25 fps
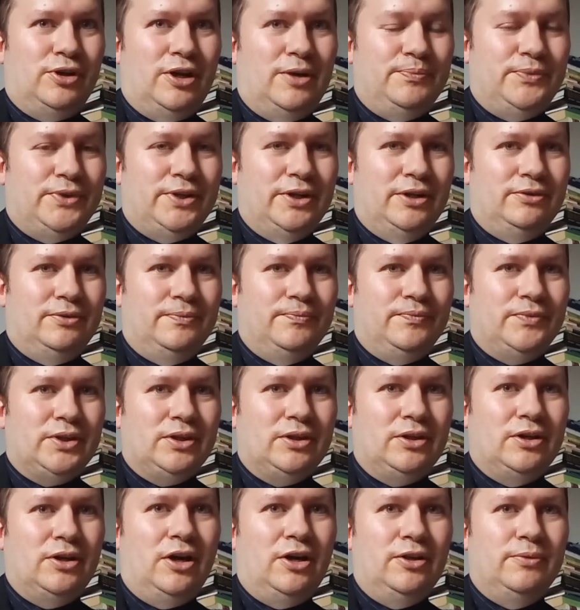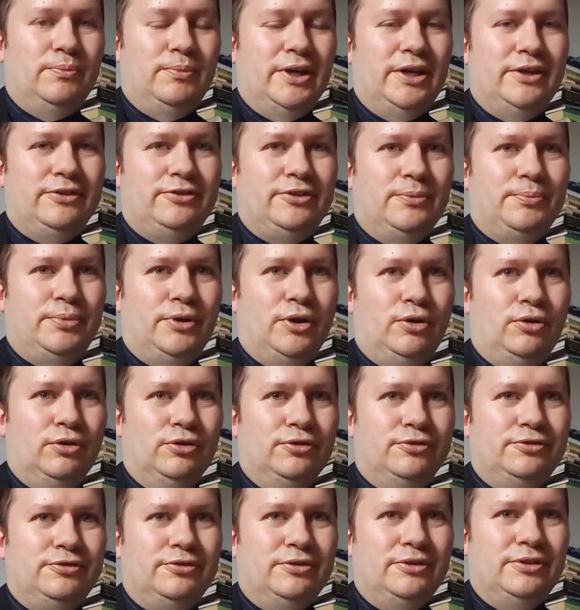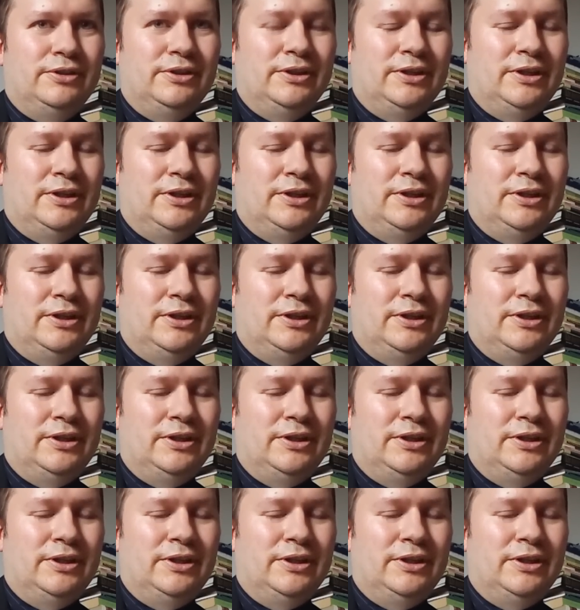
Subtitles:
Trump did, God bless the Poles.